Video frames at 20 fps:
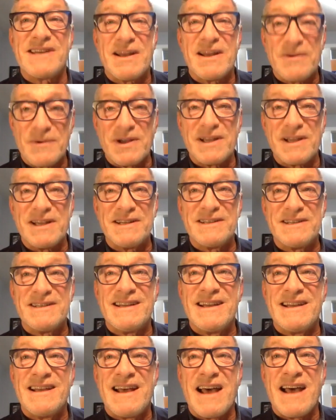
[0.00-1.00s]
Ryan.
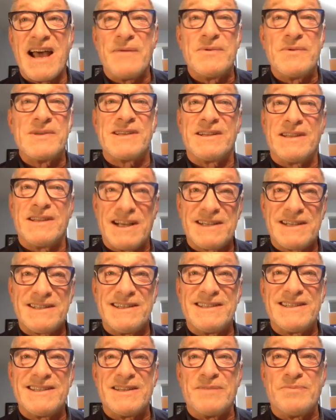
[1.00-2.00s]
I was
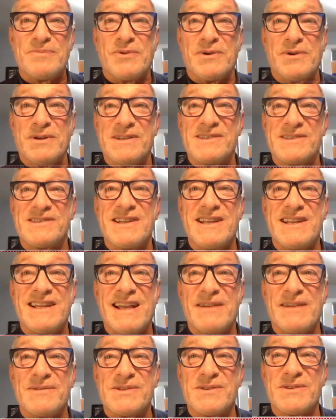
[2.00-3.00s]
elected to the Portland City
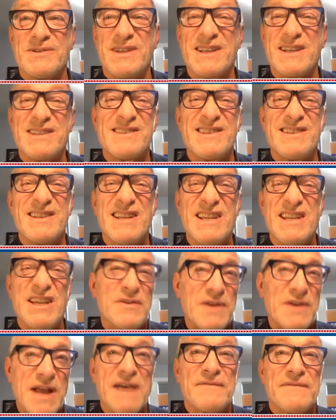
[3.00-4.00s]
Council less than a year
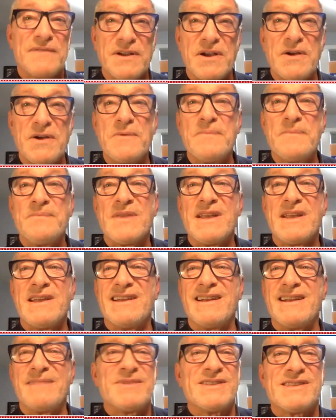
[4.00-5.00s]
and a half ago,
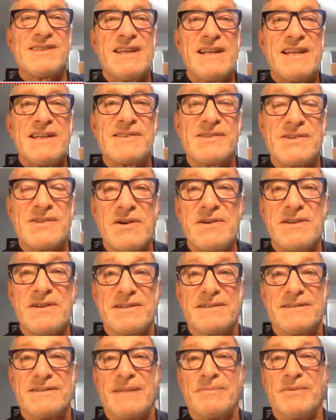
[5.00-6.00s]
and I'm just getting
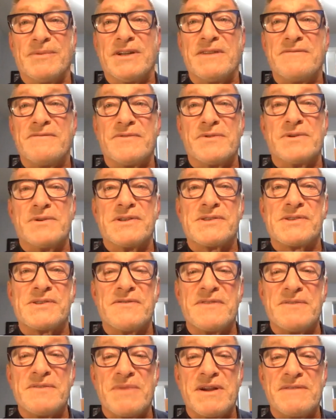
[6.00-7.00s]
started. I'm looking forward to
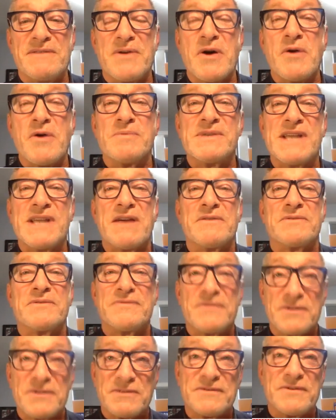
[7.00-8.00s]
serving my hometown
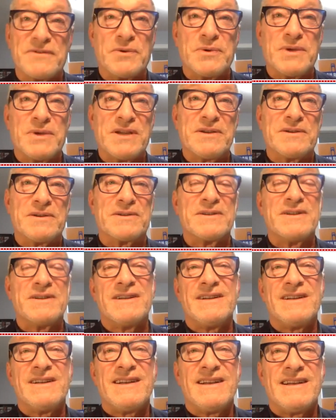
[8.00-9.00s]
for a full year.
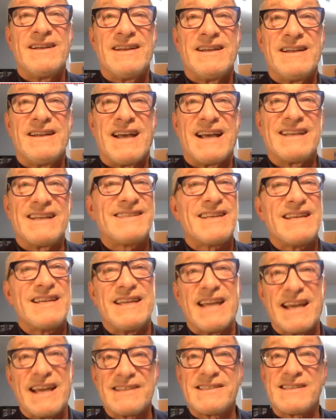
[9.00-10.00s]
I said
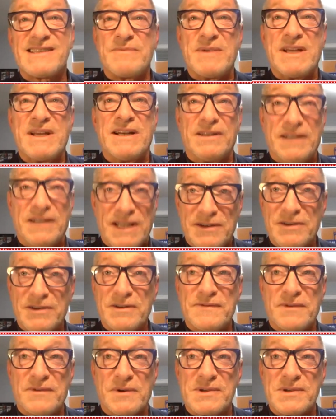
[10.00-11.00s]
yes to being a leader
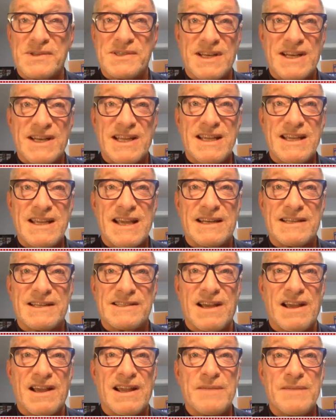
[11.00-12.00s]
for our city at a
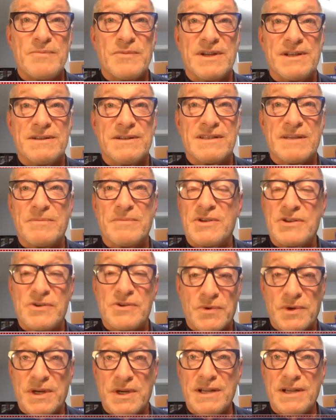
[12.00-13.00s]
time when the
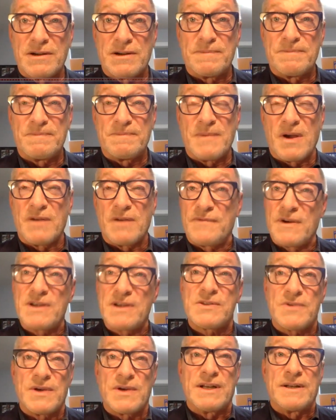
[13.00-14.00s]
majority are
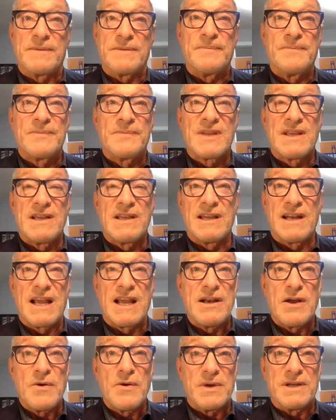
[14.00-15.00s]
frustrated, and I
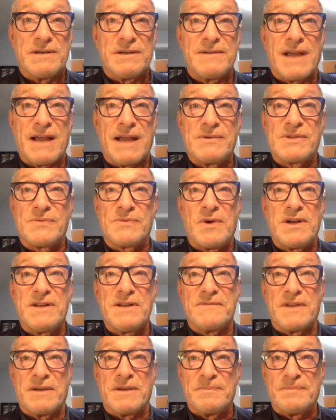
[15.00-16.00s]
know it. I was one
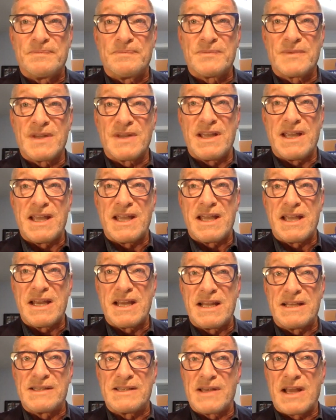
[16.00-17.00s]
of them, and
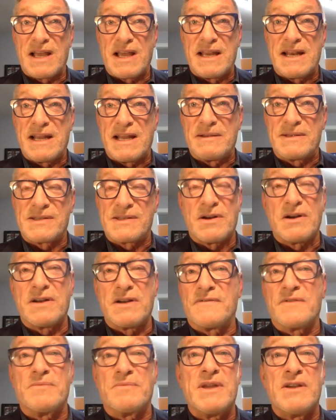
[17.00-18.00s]
it
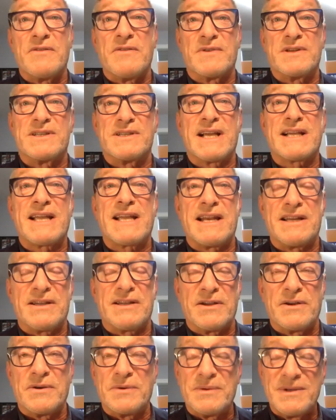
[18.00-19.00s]
started for me over a decade
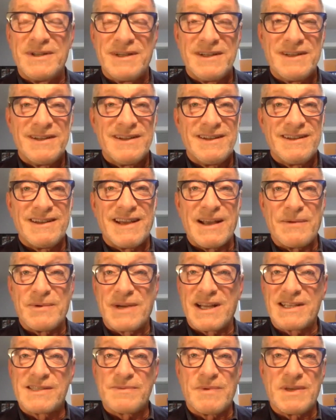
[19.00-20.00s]
ago. I would
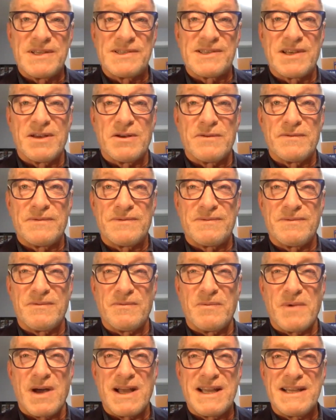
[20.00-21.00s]
ask myself,
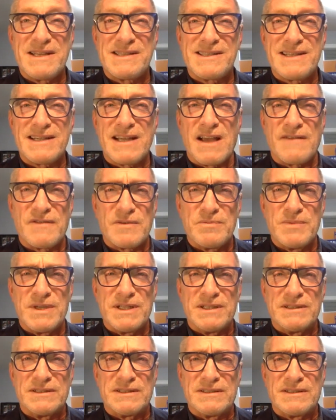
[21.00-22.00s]
why is the
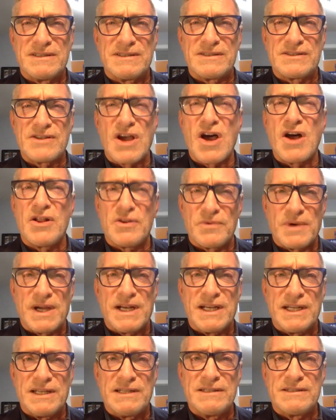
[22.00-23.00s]
government
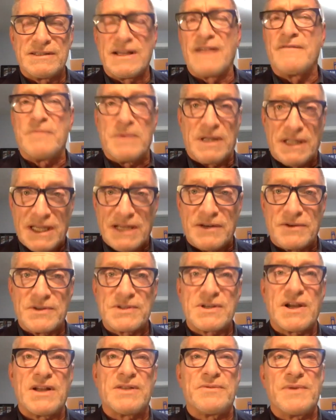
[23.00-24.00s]
leaders
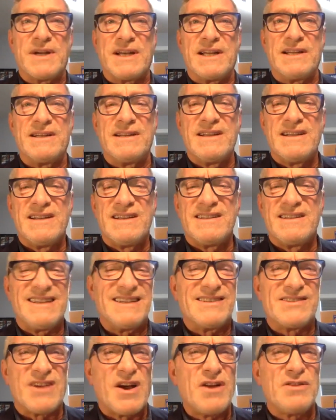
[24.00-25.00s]
tolerating the
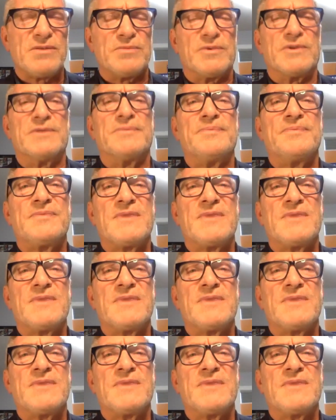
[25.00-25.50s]
intolerable?